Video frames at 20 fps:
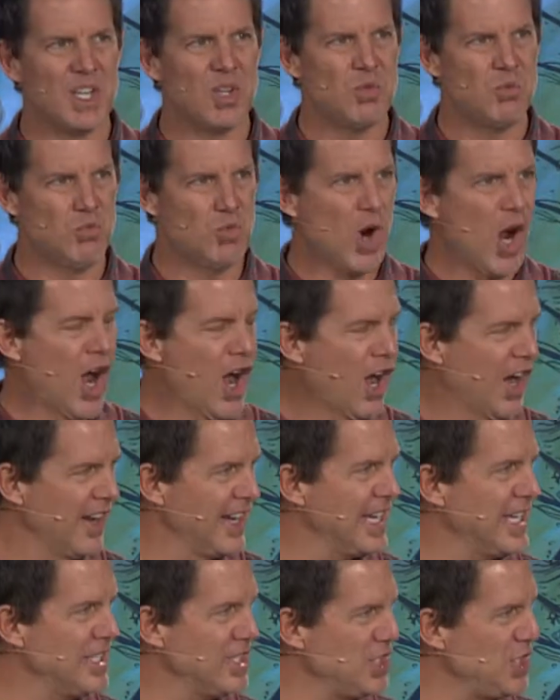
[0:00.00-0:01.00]
raw
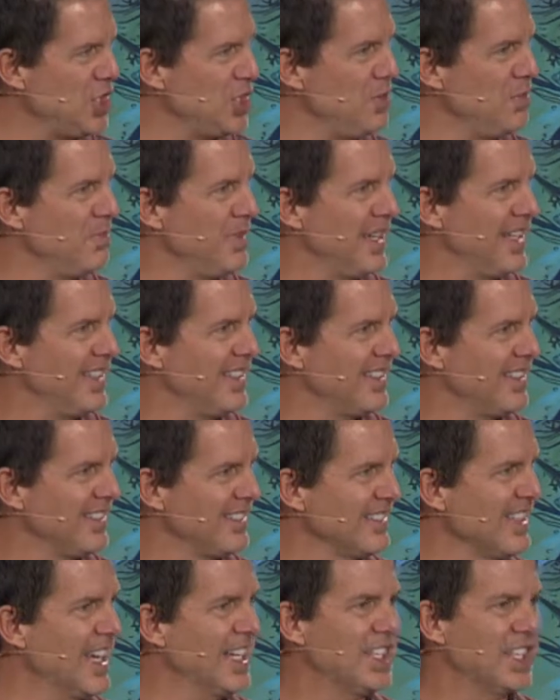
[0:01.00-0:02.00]
and human
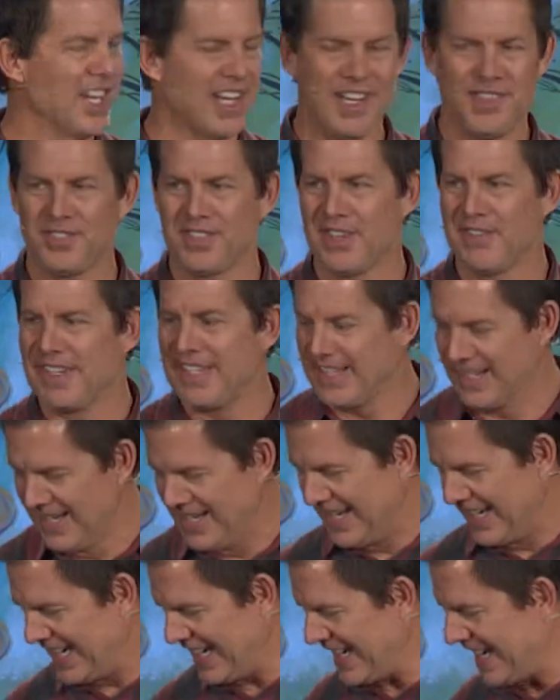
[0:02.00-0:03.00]
like us. I mean,
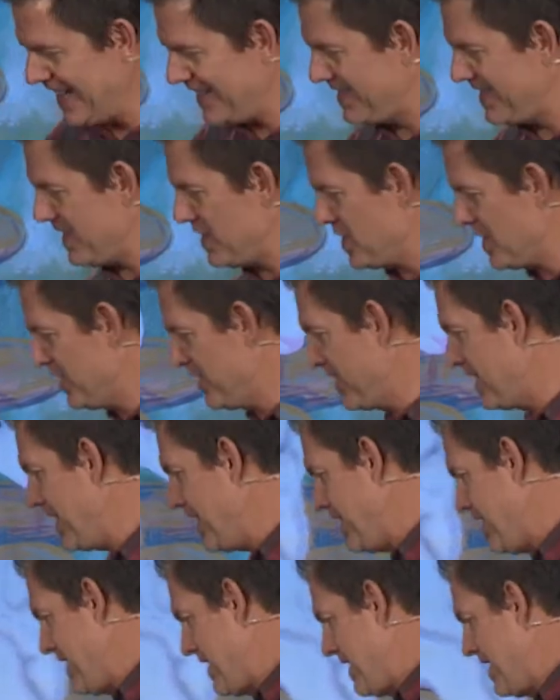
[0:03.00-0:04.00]
it's
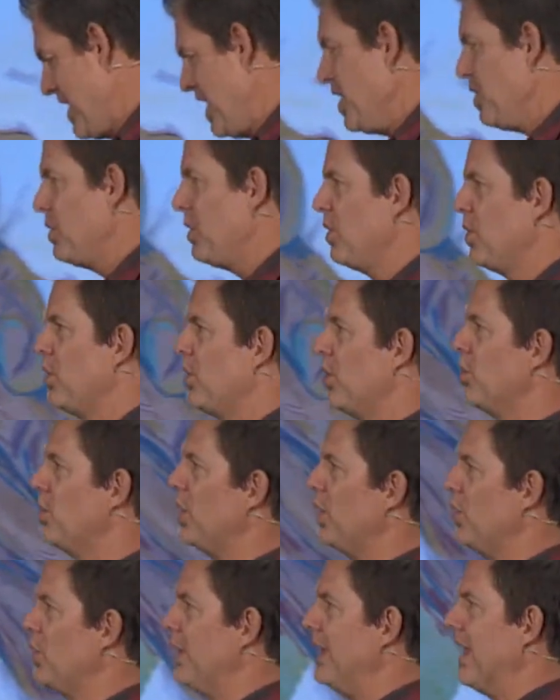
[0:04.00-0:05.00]
interesting. Uh, we,
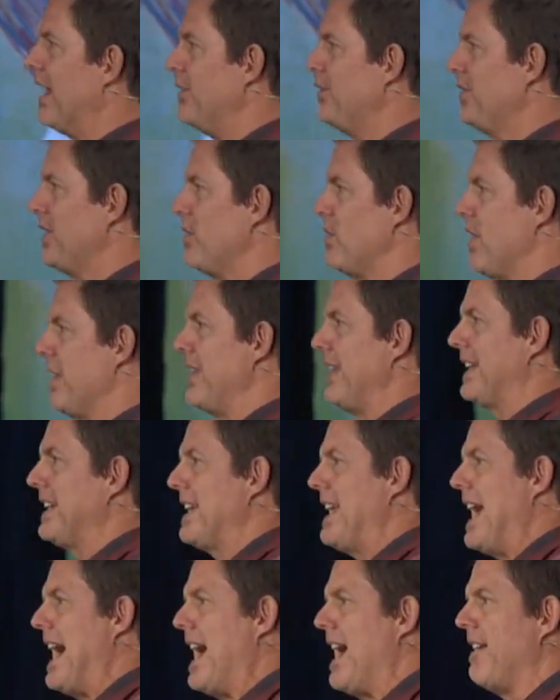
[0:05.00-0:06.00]
we, we love someone that
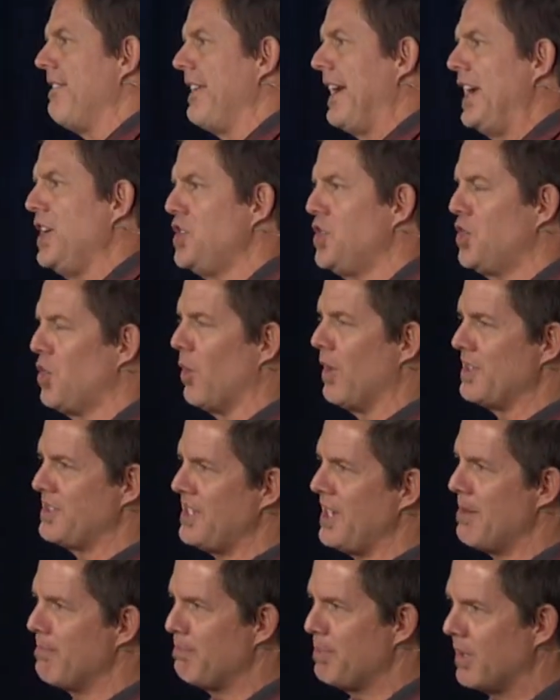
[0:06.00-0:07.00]
can have a short
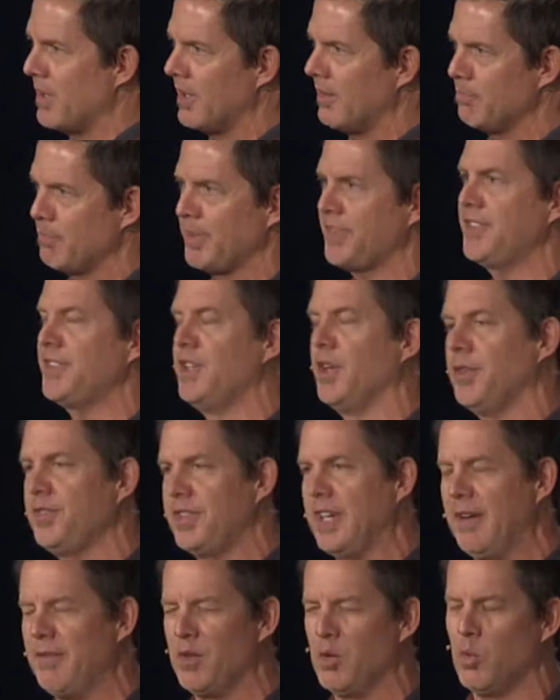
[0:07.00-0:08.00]
temper but still
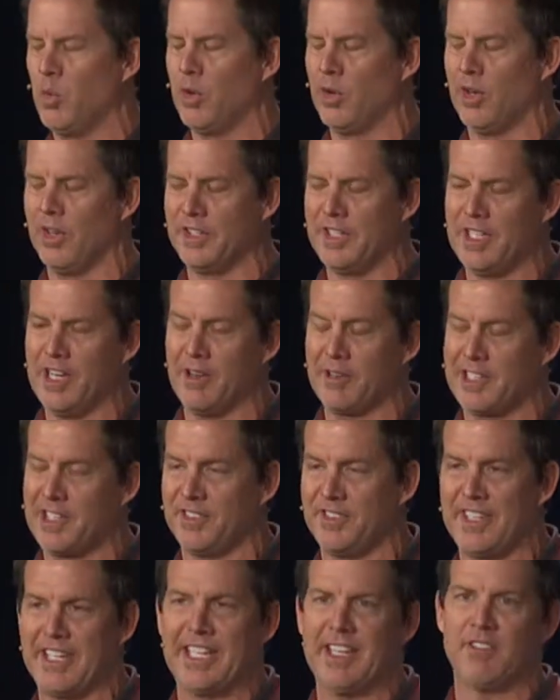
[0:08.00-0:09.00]
save the world, you know,
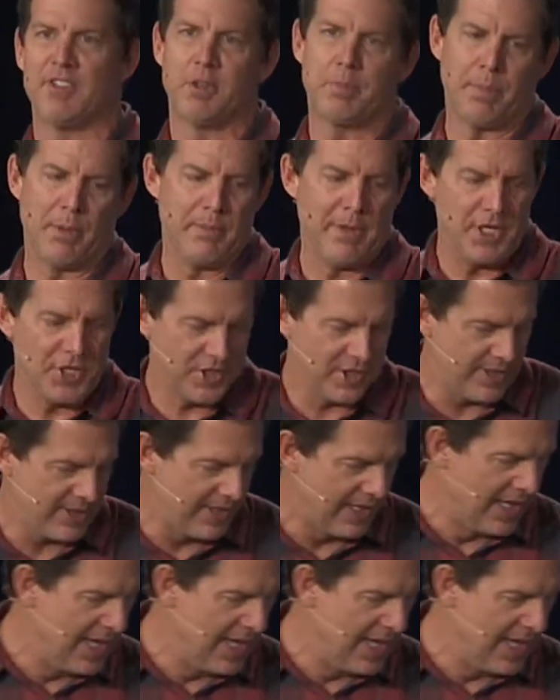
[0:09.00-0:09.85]
because then it gives us permission